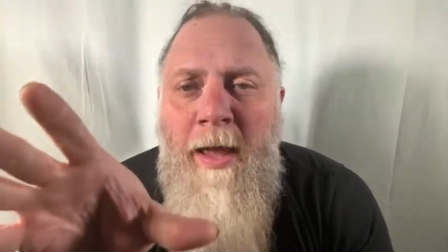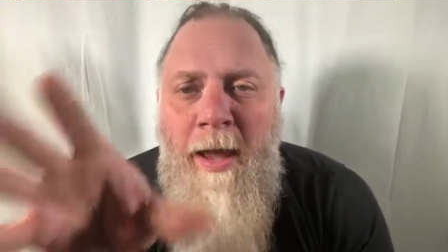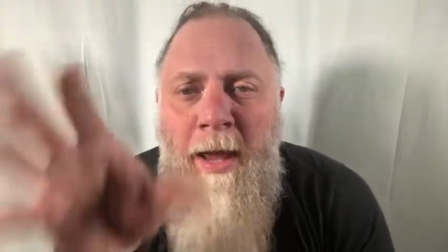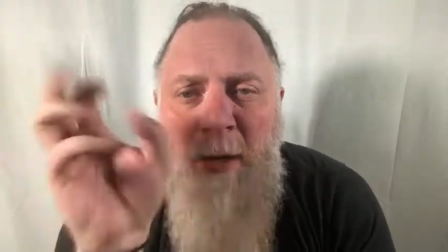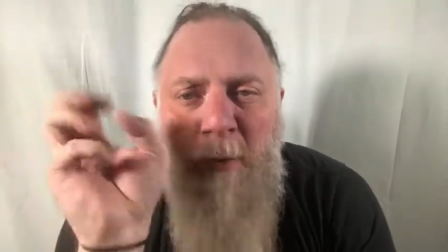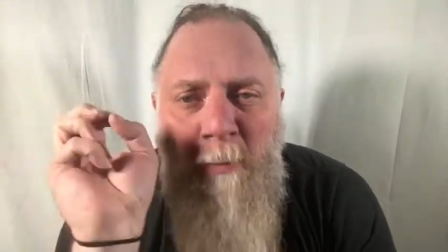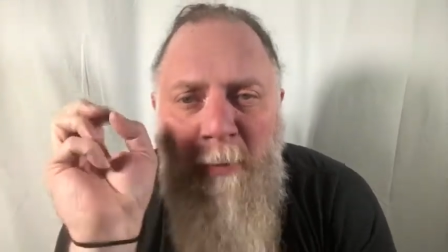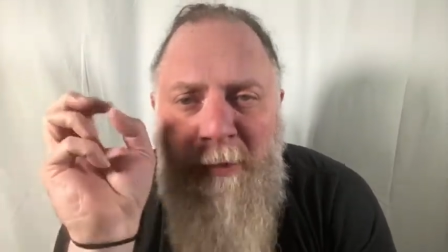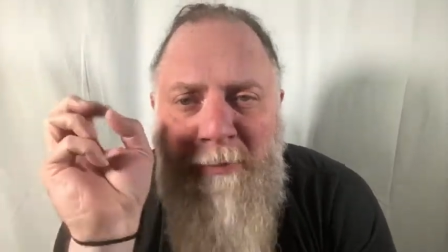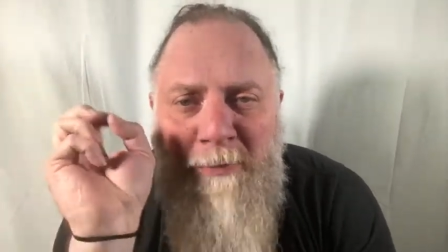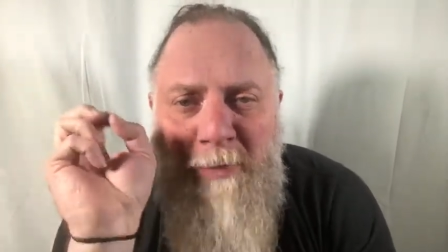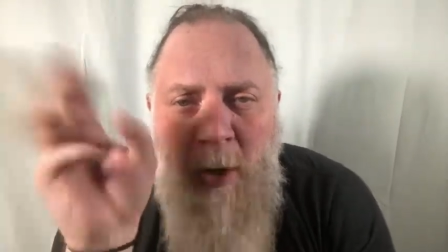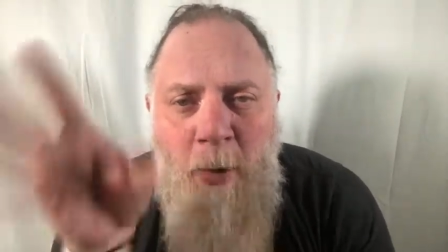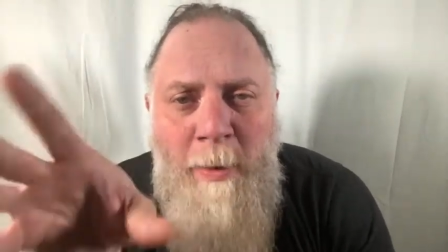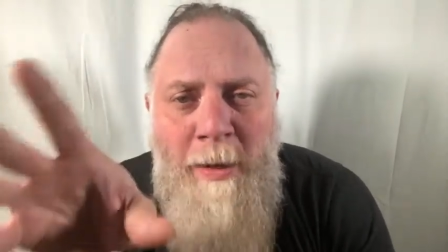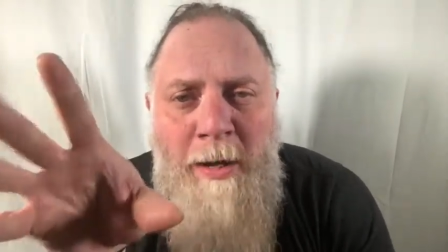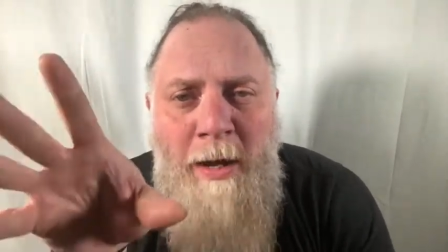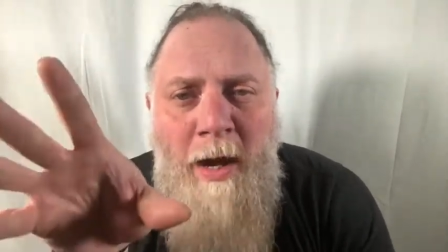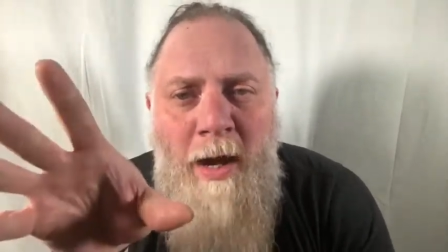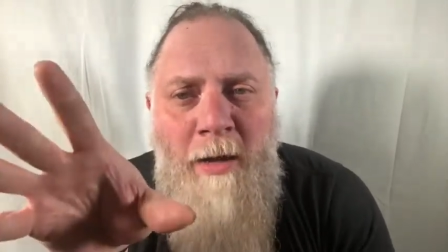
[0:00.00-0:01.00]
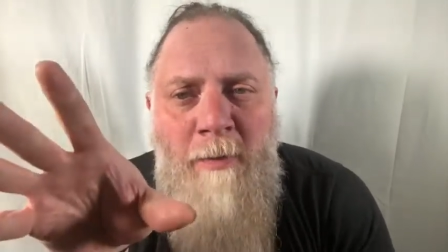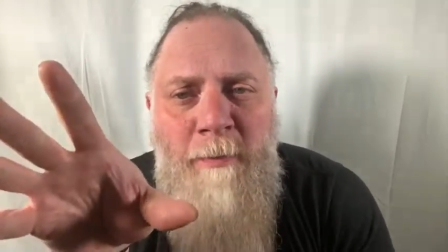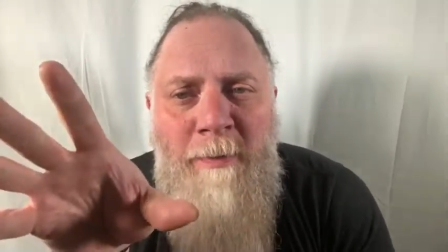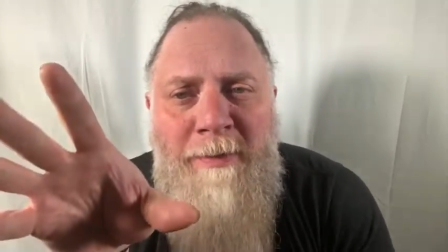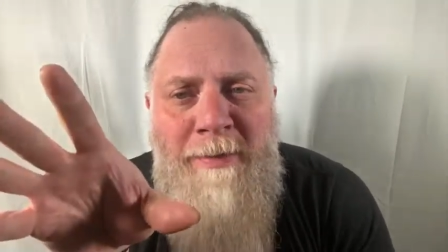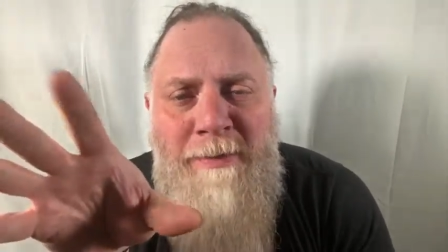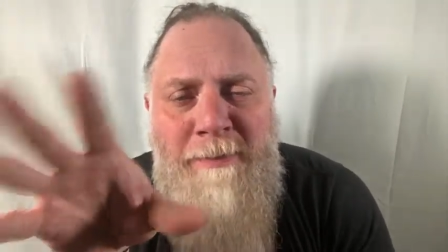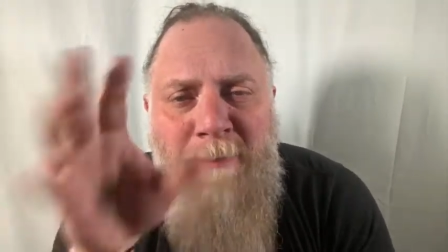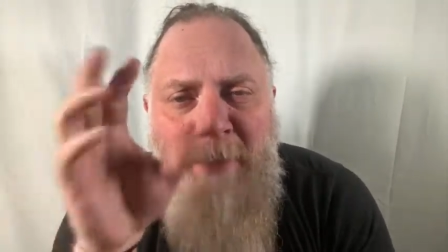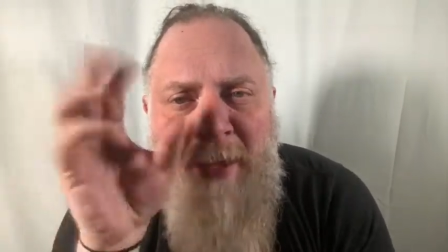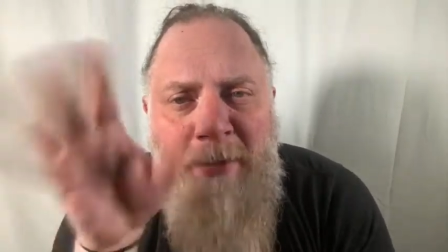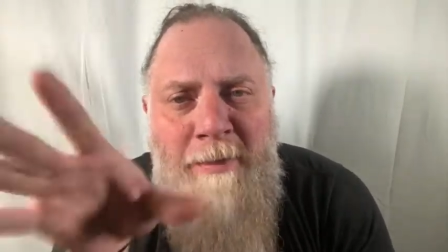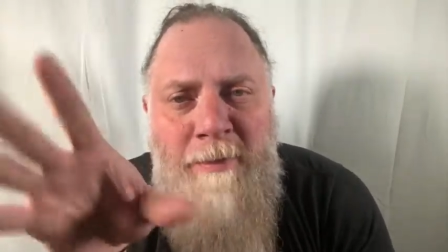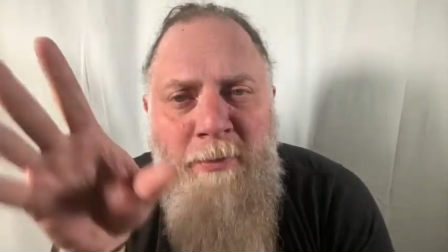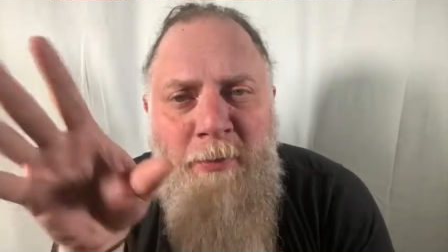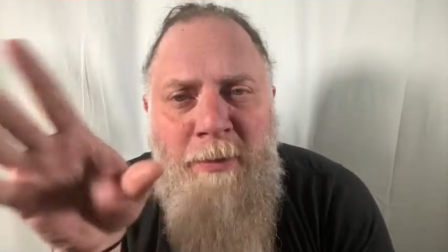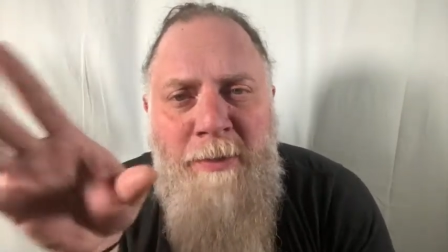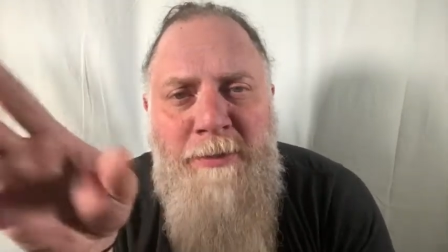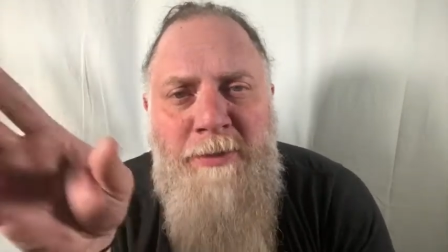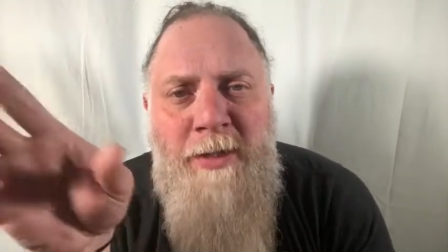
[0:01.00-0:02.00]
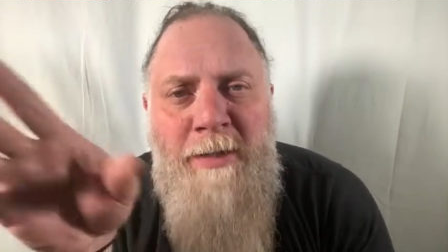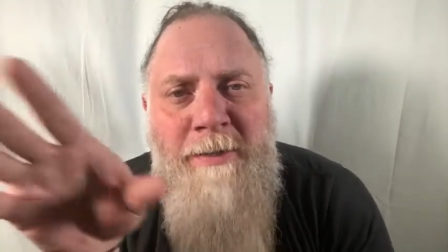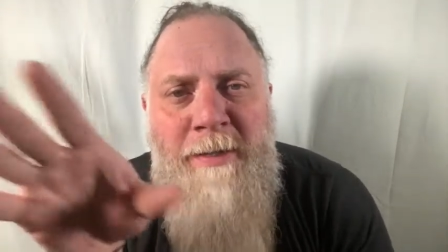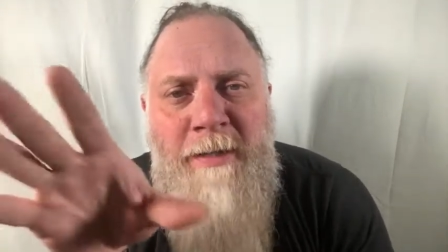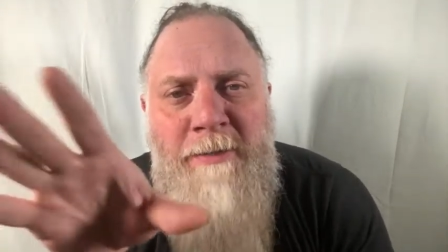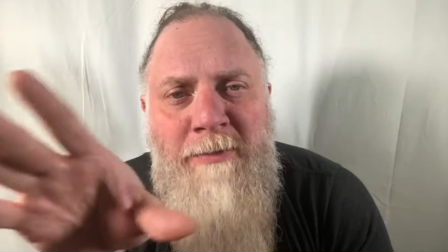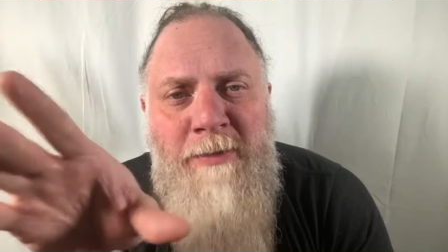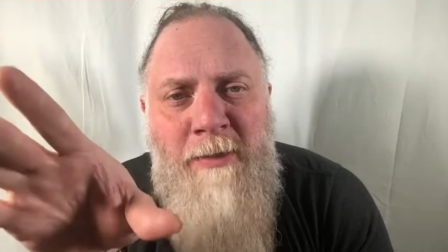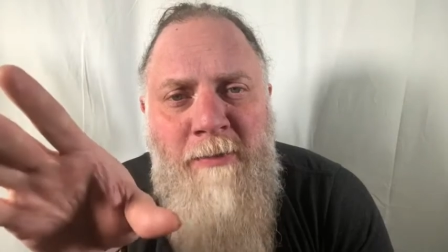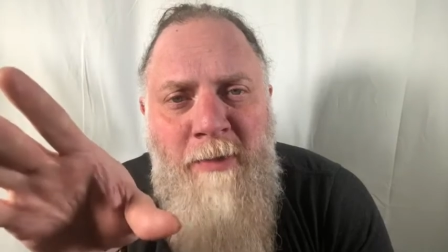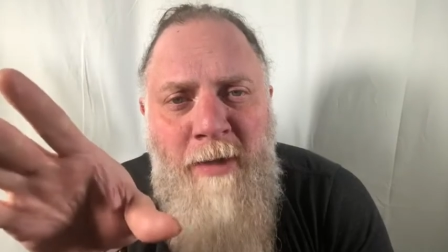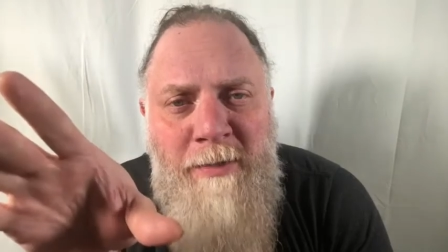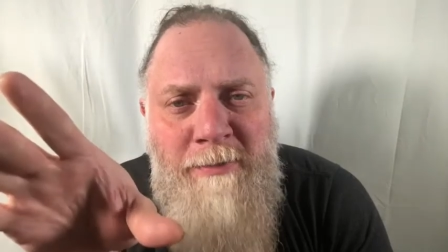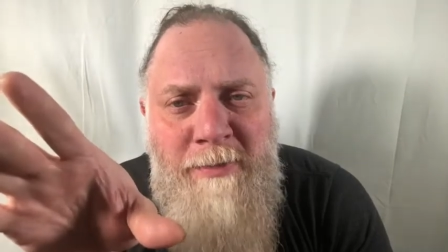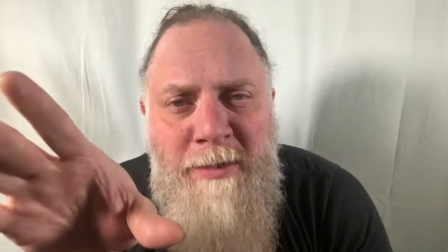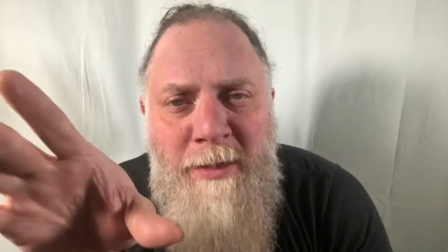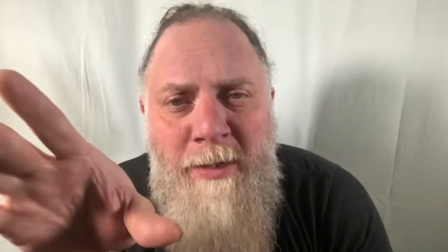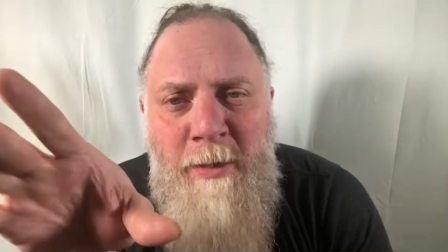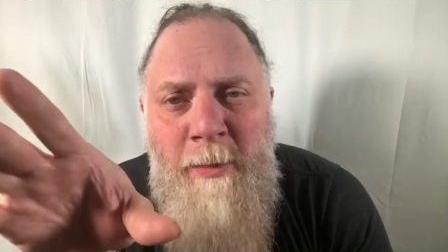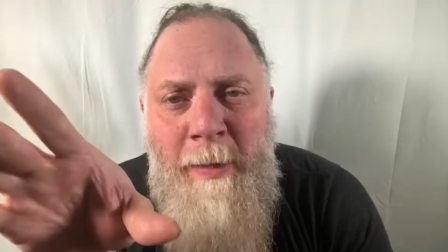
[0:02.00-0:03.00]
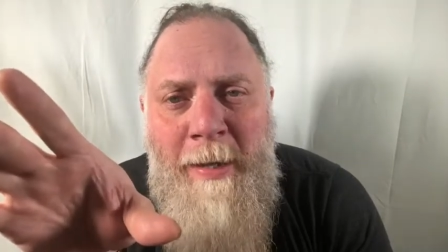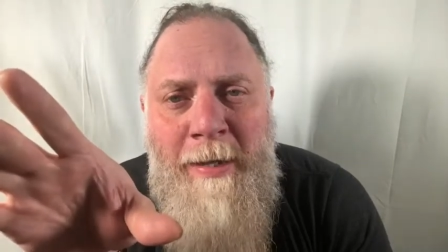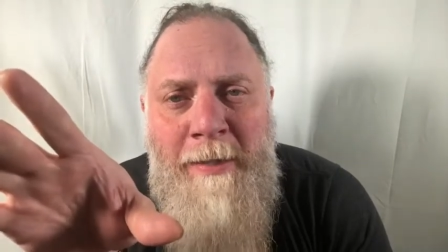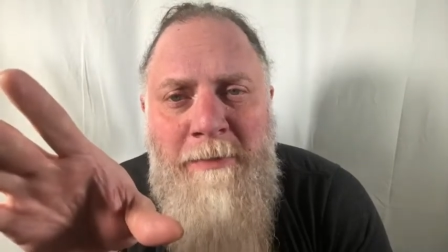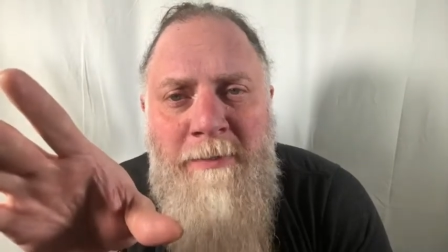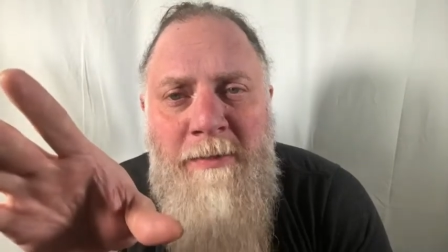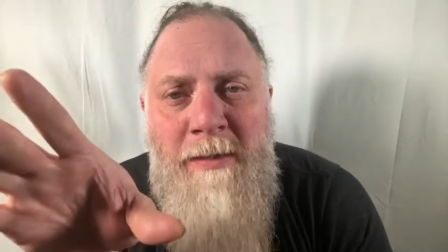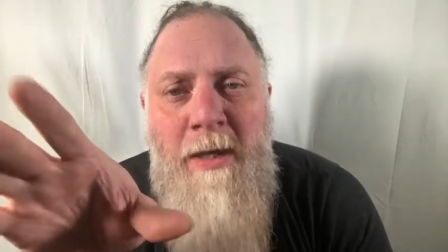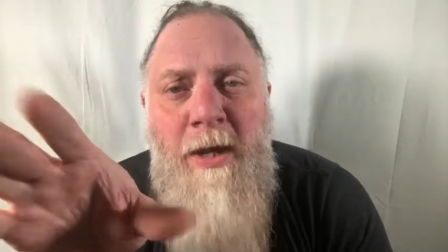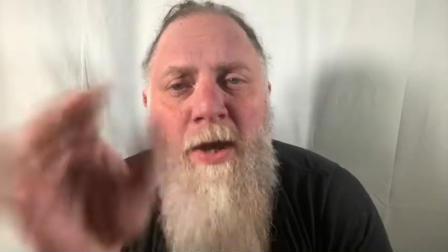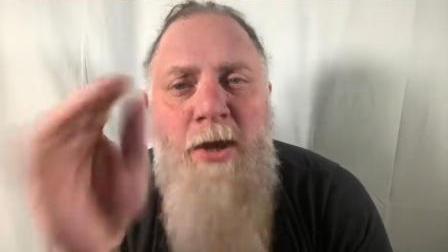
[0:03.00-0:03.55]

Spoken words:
in what is going on with these mandatory shutdowns across the US,